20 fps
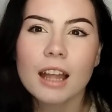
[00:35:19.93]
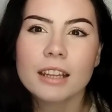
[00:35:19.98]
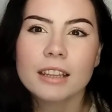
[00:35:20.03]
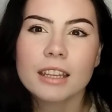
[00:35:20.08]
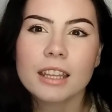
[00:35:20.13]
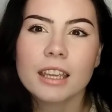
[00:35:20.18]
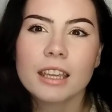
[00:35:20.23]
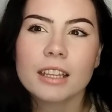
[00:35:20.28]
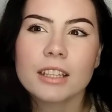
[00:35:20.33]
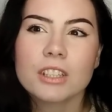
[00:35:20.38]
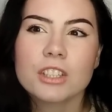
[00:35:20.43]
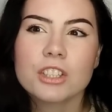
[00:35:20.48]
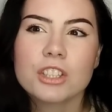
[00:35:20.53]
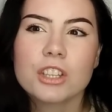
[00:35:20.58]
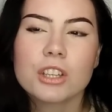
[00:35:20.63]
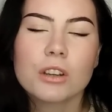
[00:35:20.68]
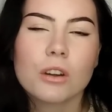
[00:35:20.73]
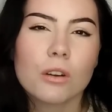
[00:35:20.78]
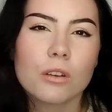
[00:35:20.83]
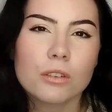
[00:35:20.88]
and then
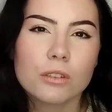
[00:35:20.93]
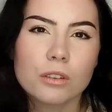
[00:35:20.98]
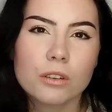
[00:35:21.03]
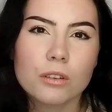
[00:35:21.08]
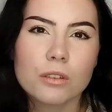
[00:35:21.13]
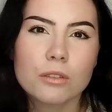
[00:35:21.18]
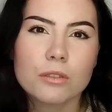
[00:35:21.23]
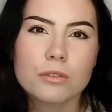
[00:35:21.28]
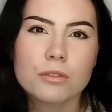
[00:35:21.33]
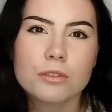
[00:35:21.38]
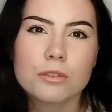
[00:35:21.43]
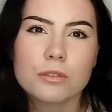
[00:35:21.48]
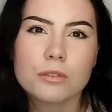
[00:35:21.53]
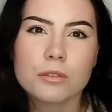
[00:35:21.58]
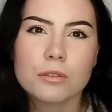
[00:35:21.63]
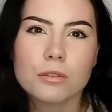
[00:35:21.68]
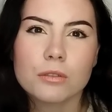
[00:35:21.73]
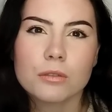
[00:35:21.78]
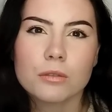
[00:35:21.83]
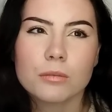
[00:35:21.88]
she can't go
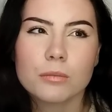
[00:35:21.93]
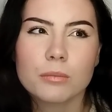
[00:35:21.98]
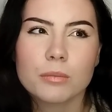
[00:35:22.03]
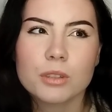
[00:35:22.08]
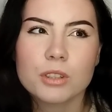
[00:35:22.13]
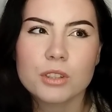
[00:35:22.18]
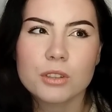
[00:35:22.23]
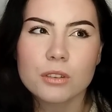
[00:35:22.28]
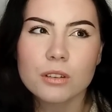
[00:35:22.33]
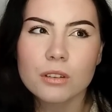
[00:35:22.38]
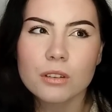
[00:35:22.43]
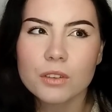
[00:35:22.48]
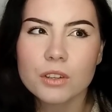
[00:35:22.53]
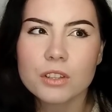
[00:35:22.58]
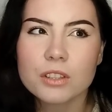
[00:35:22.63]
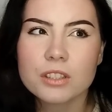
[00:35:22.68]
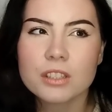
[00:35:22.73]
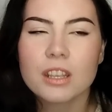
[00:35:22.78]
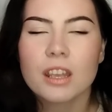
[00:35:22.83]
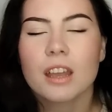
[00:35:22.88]
to Miss
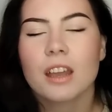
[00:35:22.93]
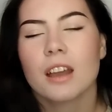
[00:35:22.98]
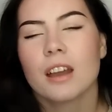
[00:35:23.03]
Universe.